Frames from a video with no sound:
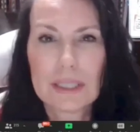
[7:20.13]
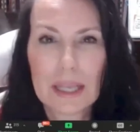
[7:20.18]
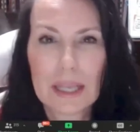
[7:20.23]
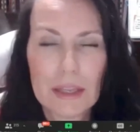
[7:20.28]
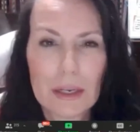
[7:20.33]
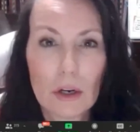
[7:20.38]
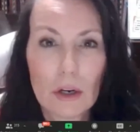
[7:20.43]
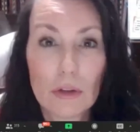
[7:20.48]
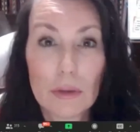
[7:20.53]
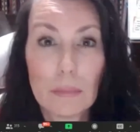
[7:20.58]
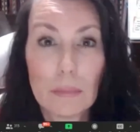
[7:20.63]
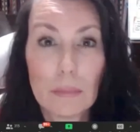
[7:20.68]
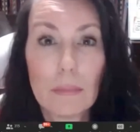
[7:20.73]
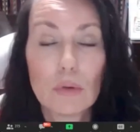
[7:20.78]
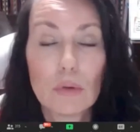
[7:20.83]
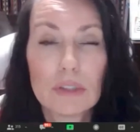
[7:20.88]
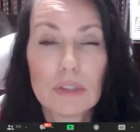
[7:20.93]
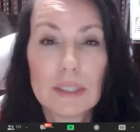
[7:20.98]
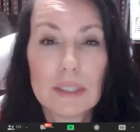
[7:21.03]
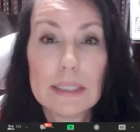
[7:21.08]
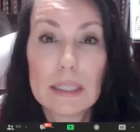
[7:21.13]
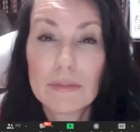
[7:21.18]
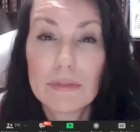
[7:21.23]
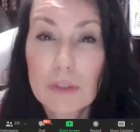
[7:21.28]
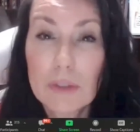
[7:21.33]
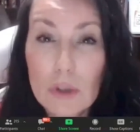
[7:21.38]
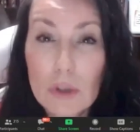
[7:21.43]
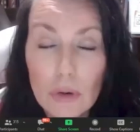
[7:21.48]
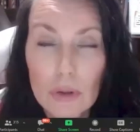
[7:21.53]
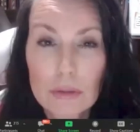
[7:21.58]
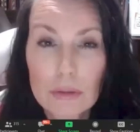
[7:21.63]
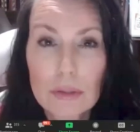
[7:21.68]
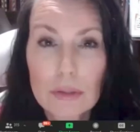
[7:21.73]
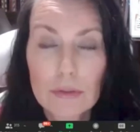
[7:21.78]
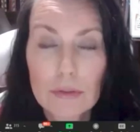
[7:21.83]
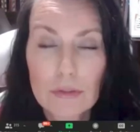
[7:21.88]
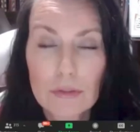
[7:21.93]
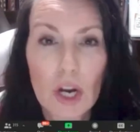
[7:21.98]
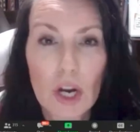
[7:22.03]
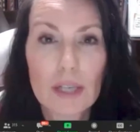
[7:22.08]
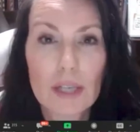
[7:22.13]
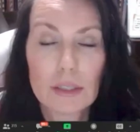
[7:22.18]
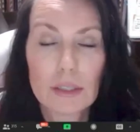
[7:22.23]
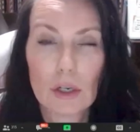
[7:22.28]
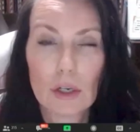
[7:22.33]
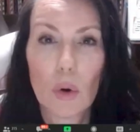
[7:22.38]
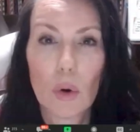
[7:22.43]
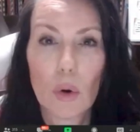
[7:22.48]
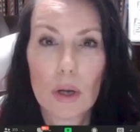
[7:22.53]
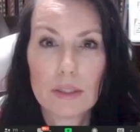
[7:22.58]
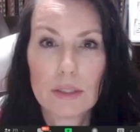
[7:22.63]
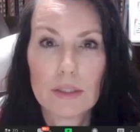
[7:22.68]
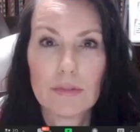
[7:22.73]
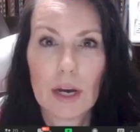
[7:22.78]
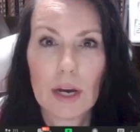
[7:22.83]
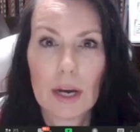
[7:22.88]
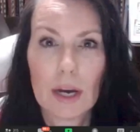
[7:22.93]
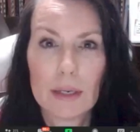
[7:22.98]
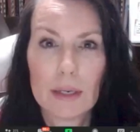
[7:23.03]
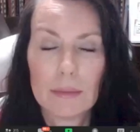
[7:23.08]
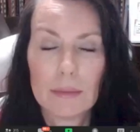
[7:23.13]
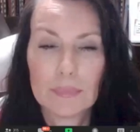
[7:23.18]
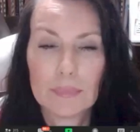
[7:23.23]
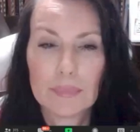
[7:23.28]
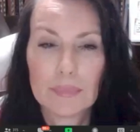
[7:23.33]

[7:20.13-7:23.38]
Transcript: I think, are the most difficult for us to quantify.